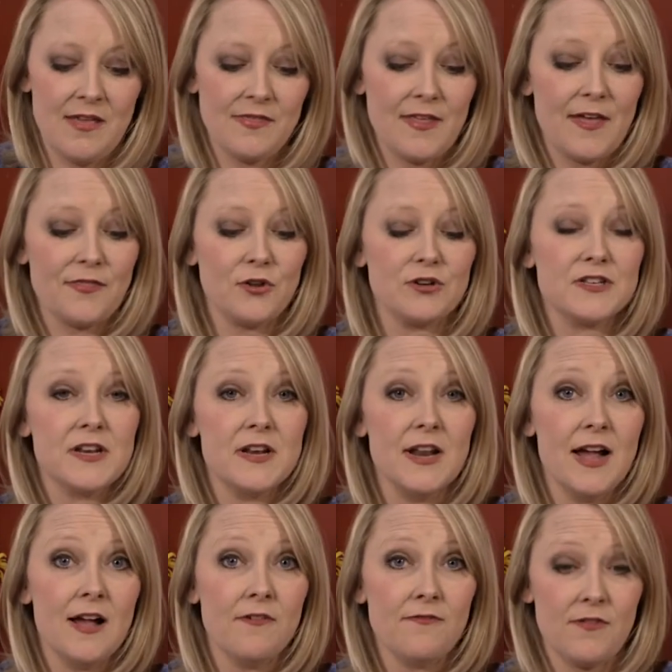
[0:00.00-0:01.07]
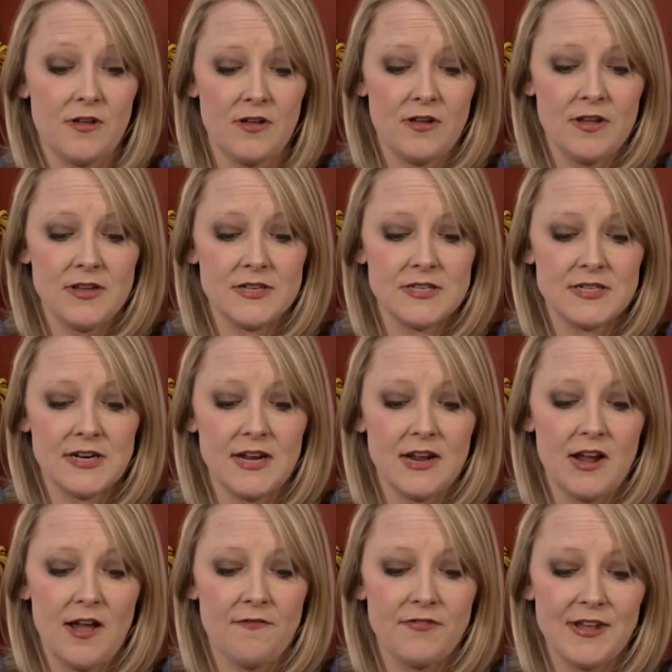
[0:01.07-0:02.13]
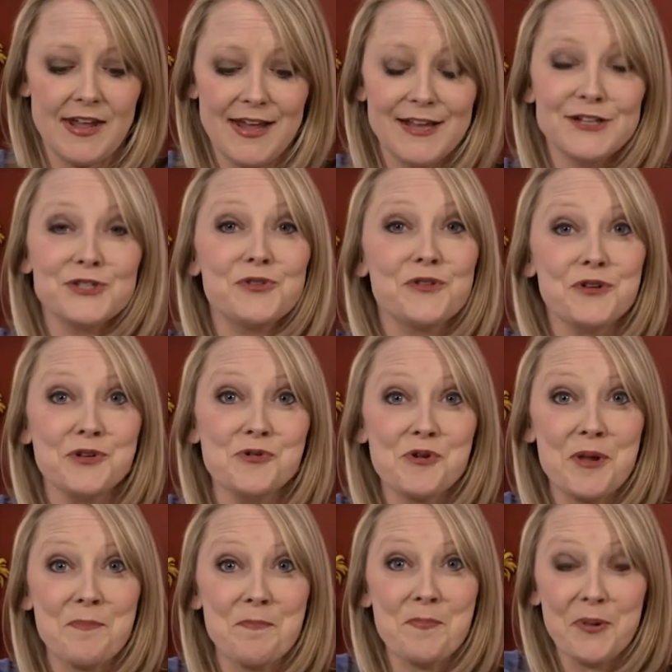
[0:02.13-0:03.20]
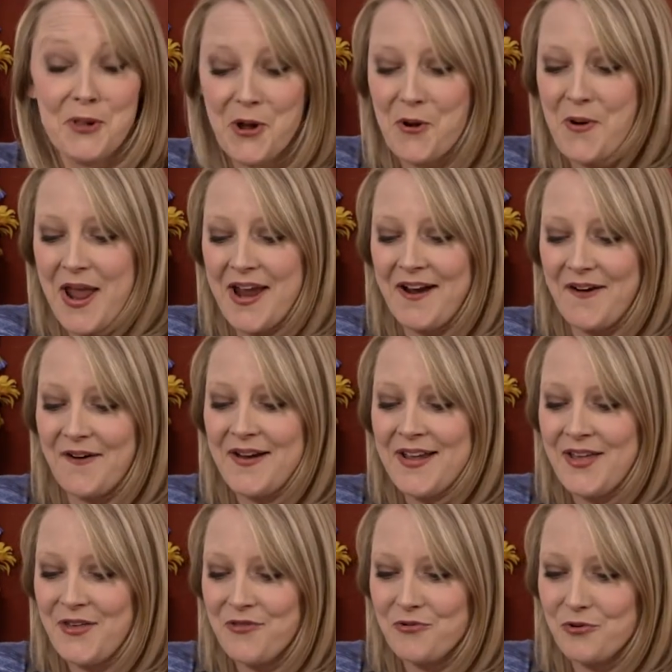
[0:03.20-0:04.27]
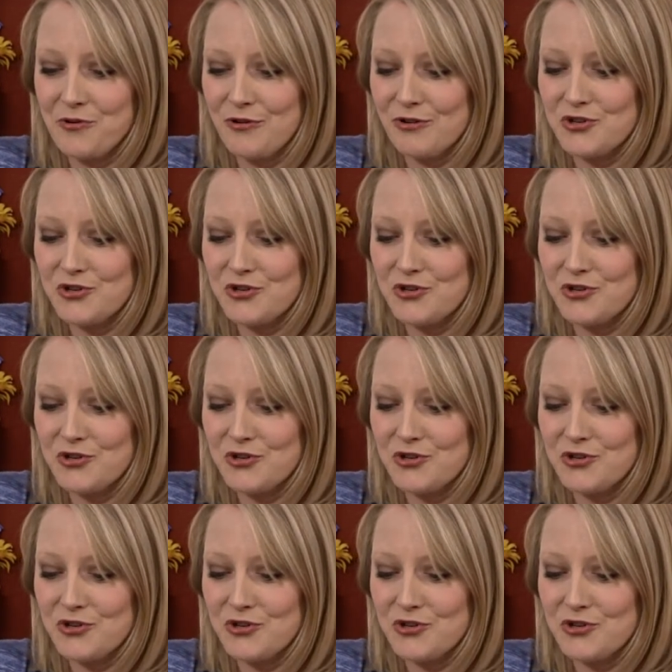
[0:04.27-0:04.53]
that there's enough sticking off the end so that you can blow air through your